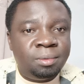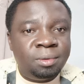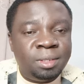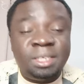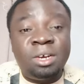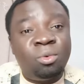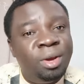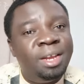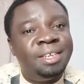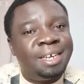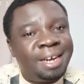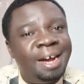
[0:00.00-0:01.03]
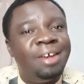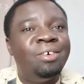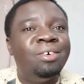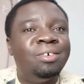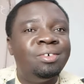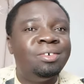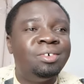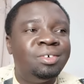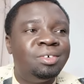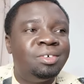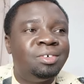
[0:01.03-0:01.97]
Sasa kweli Zakayo
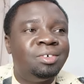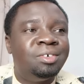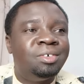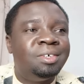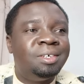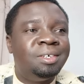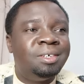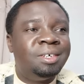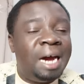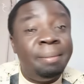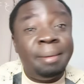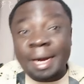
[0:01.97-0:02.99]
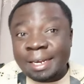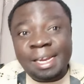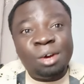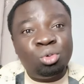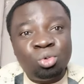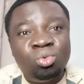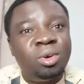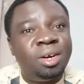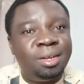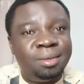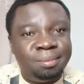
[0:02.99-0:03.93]
amekataa kushuka.